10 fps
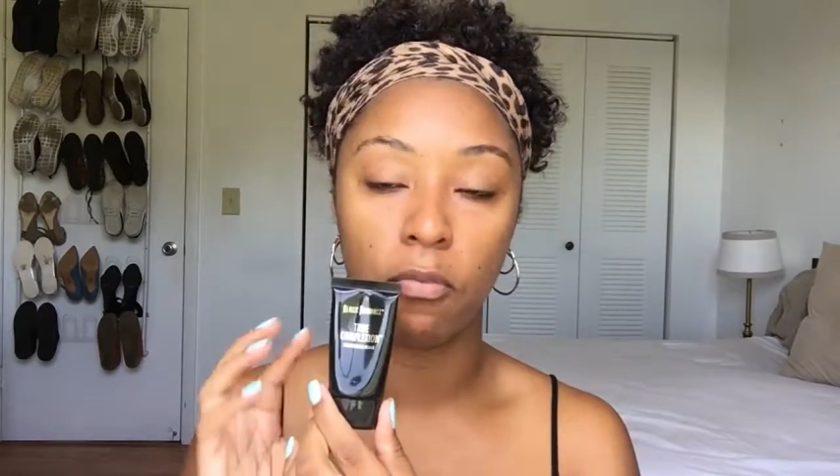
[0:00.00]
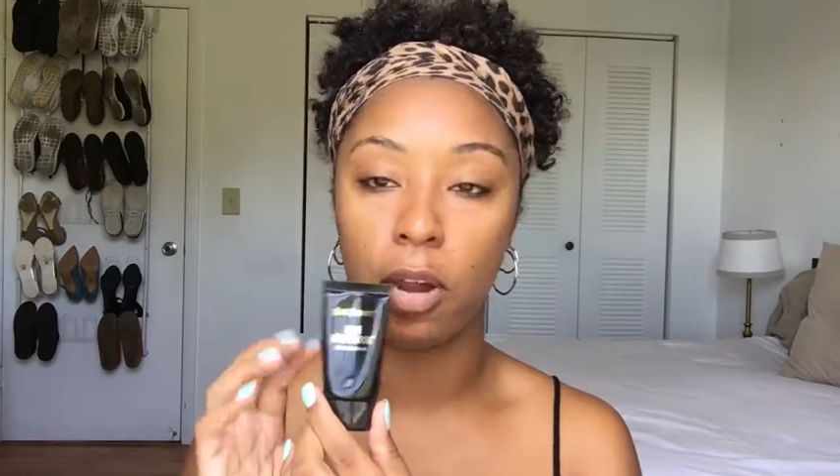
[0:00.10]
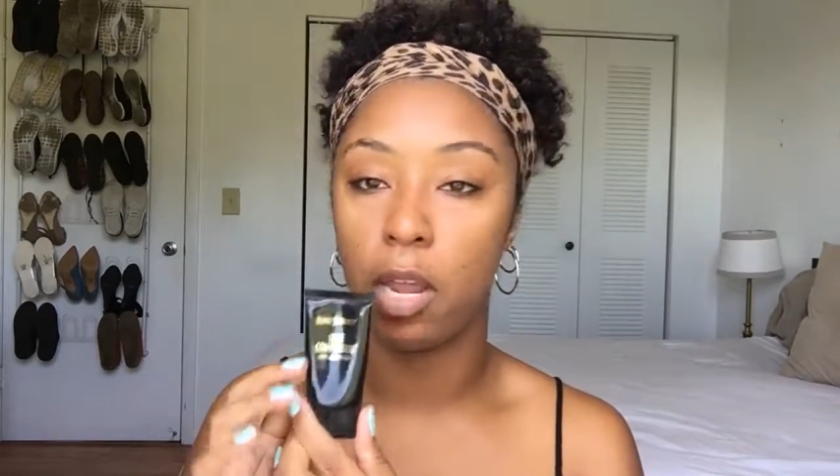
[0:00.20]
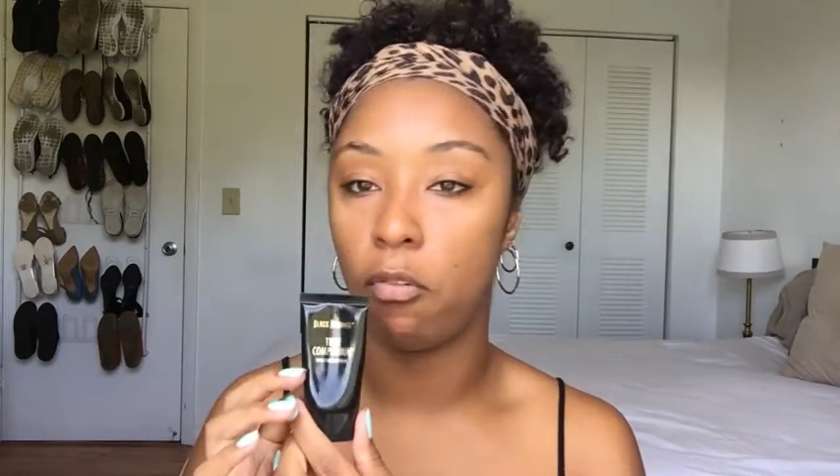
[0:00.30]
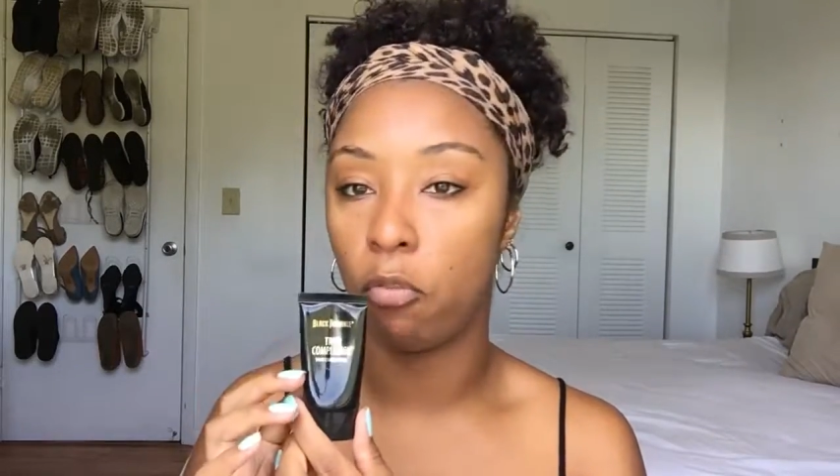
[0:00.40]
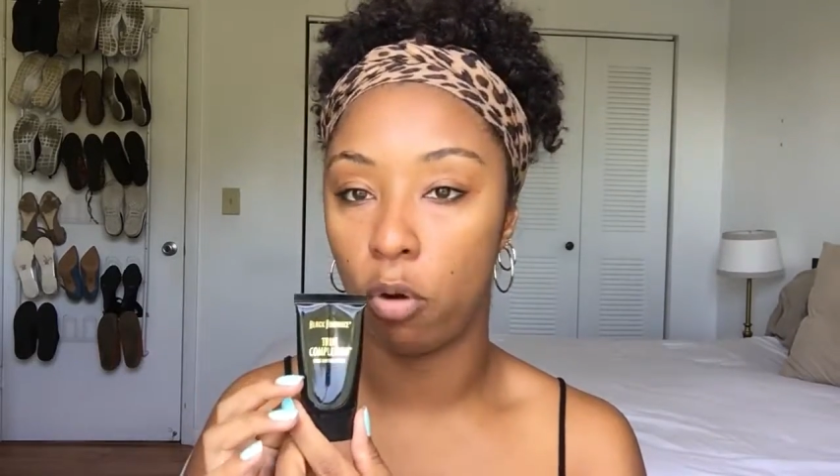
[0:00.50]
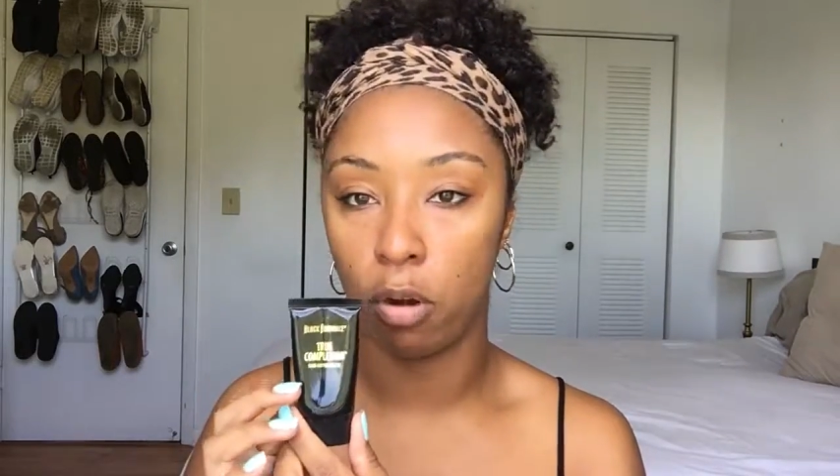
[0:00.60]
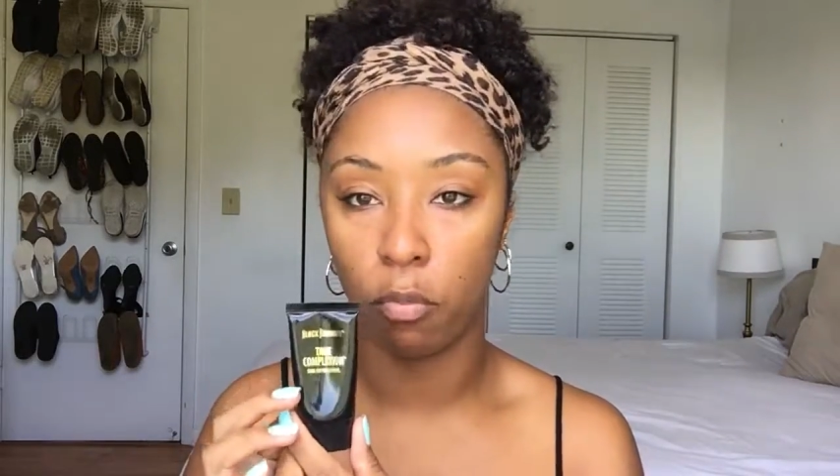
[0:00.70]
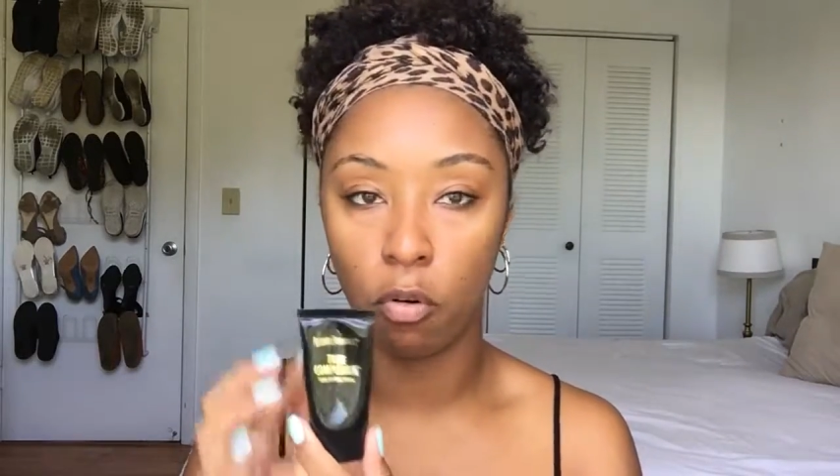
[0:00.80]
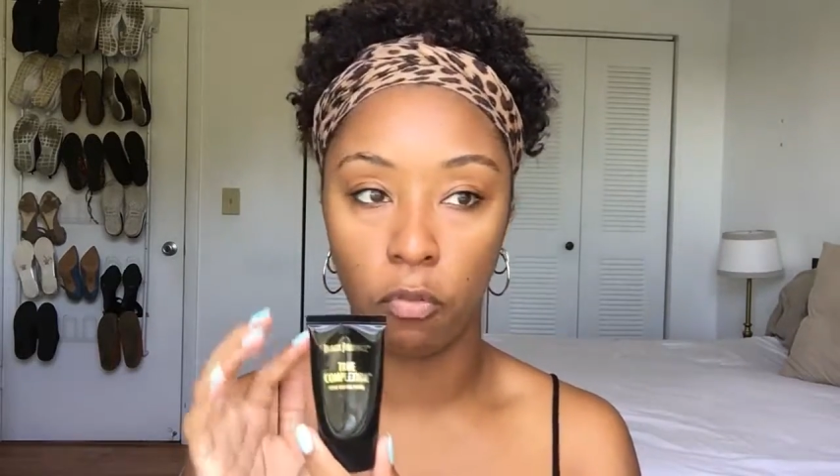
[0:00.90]
Very
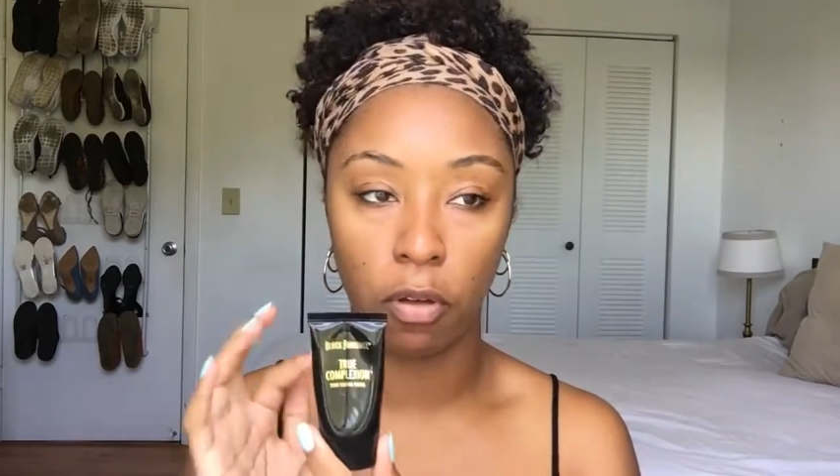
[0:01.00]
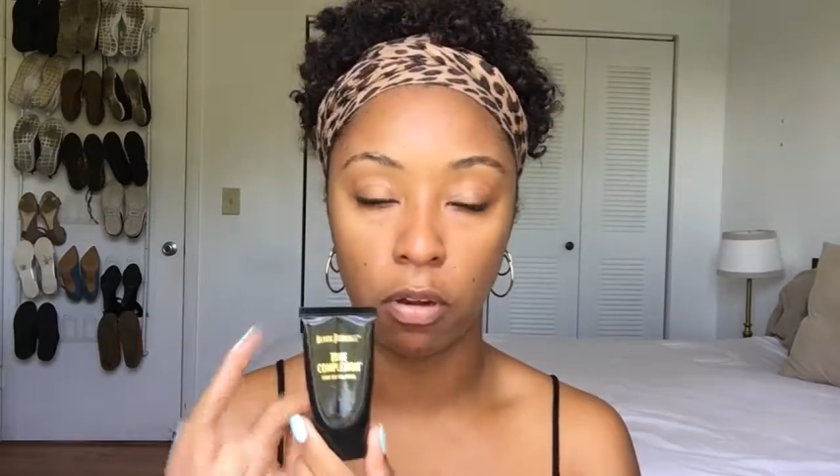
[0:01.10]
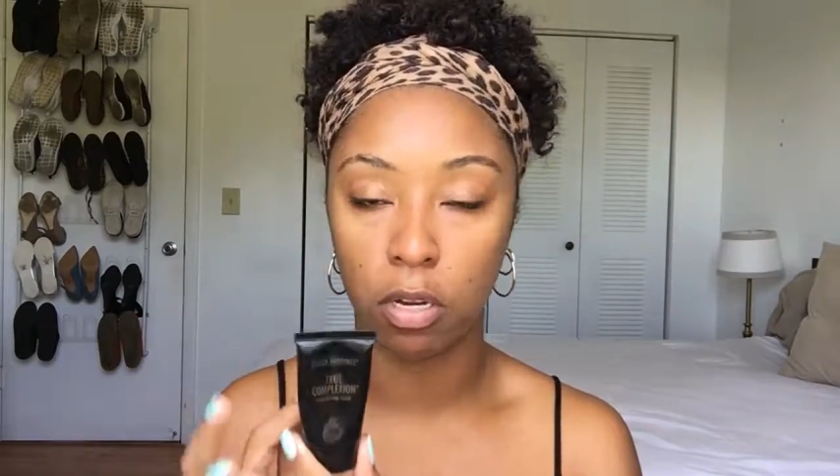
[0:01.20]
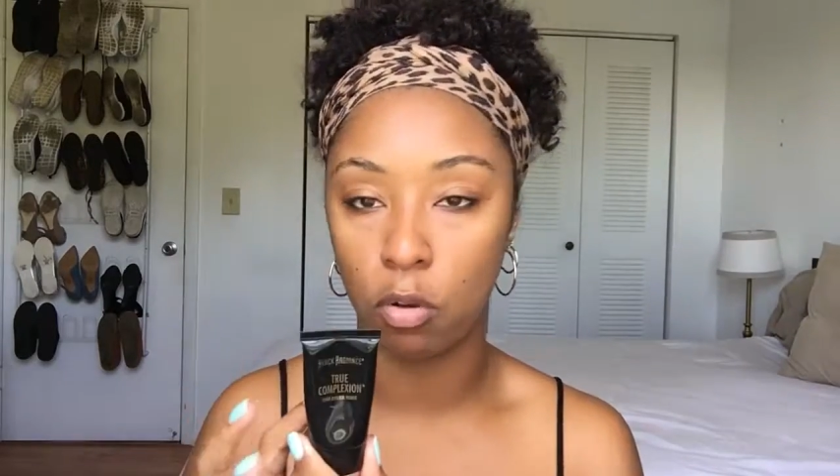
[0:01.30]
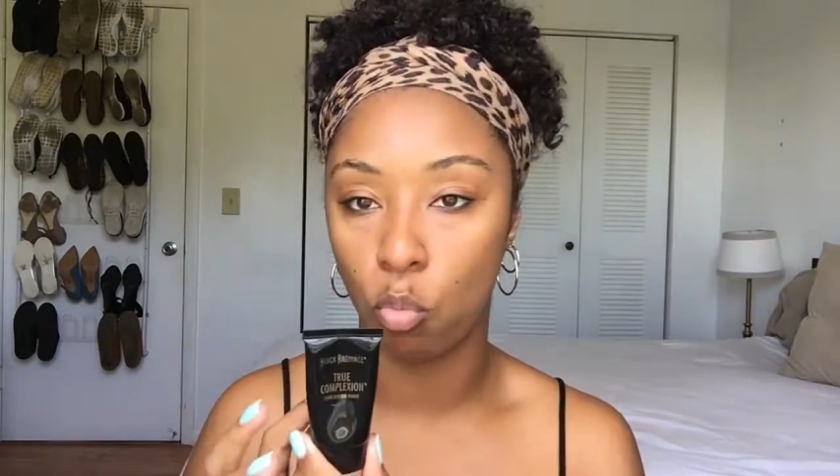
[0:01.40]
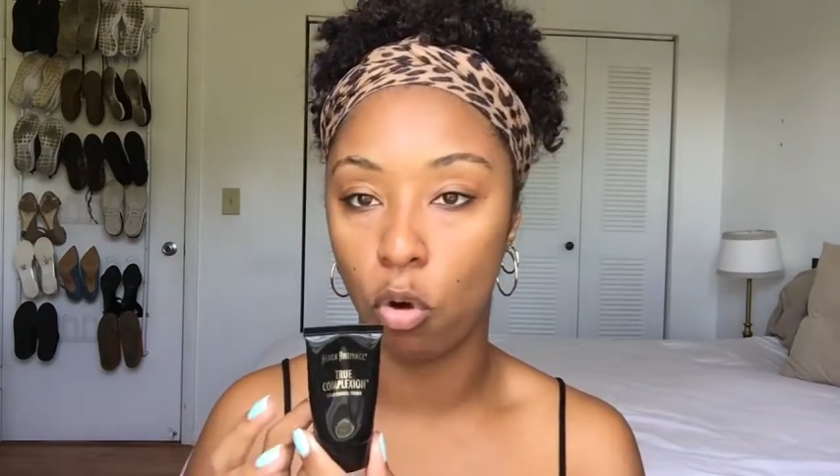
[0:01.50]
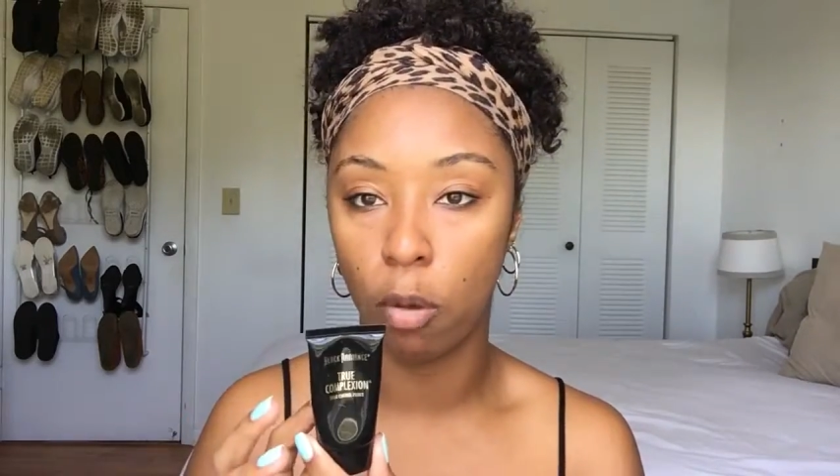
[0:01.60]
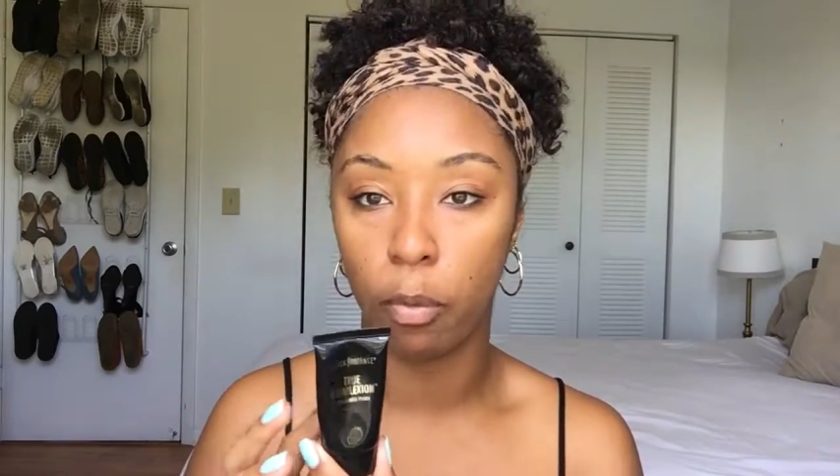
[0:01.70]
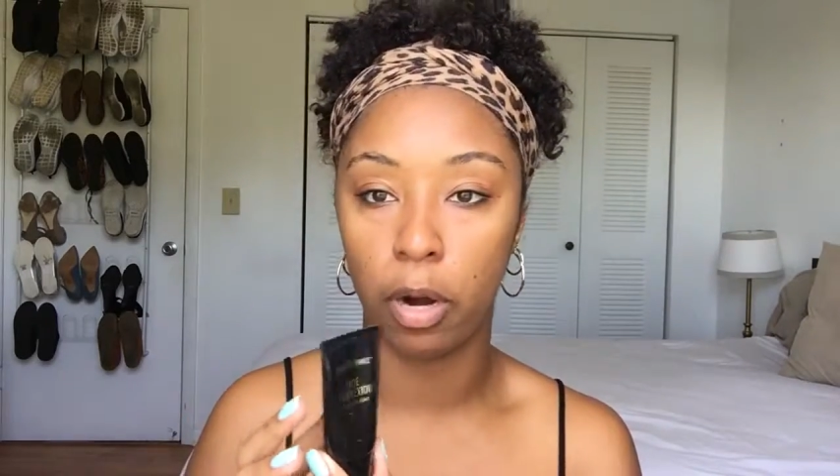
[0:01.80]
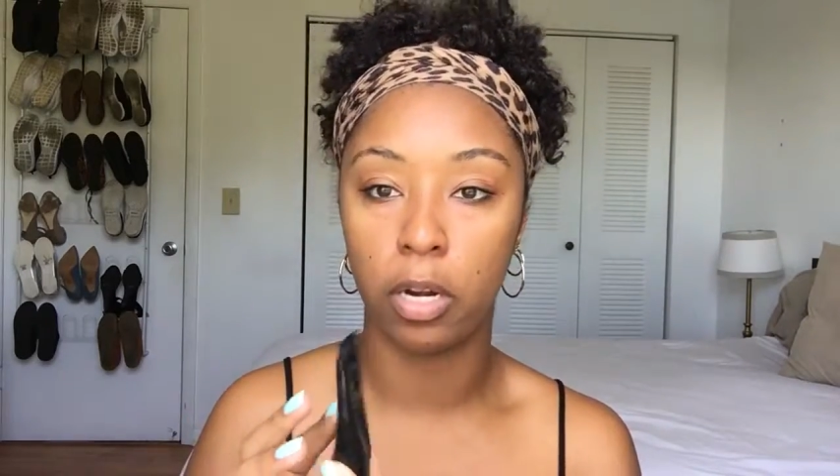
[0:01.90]
affordable, found it in
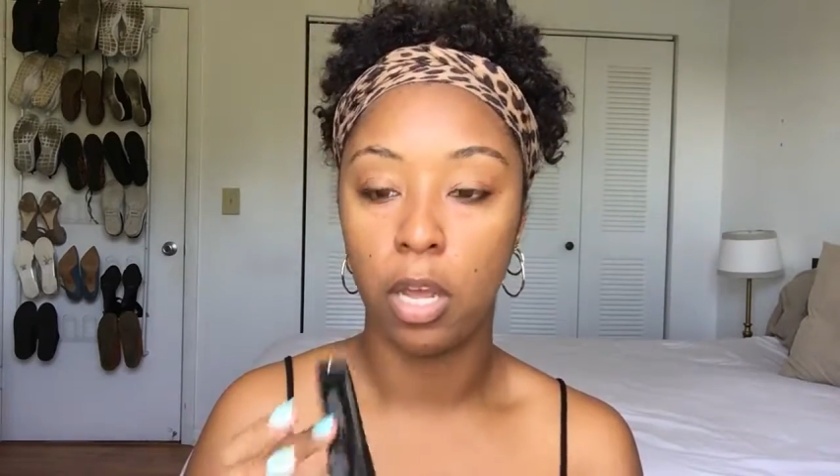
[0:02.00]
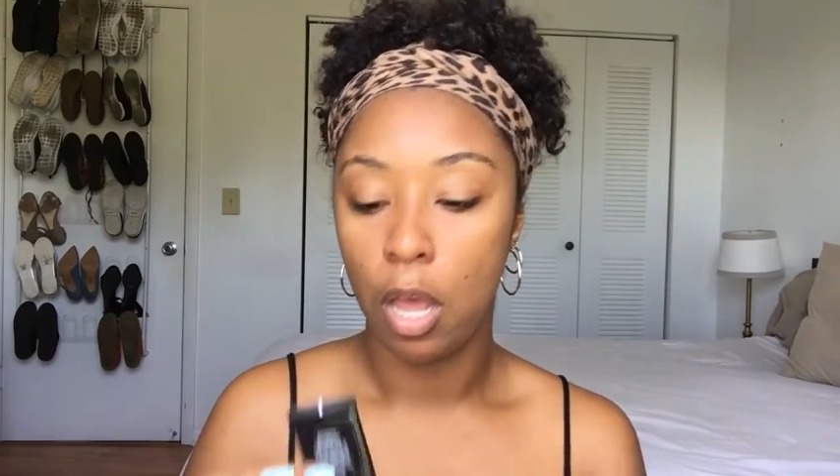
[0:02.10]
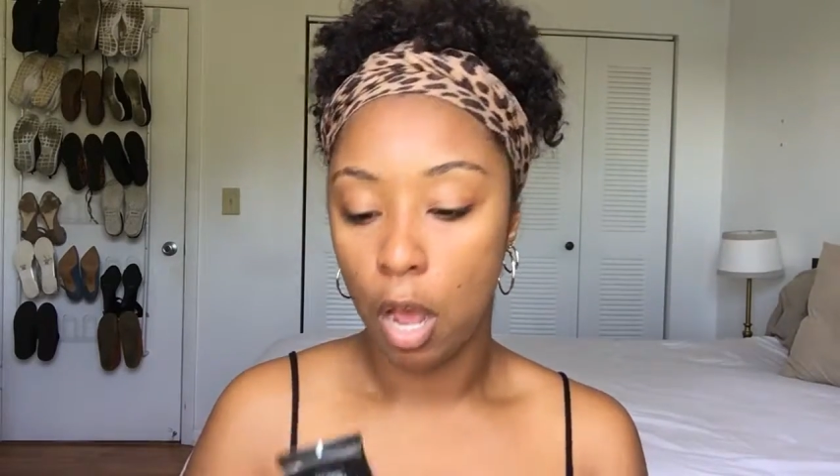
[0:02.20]
Walmart.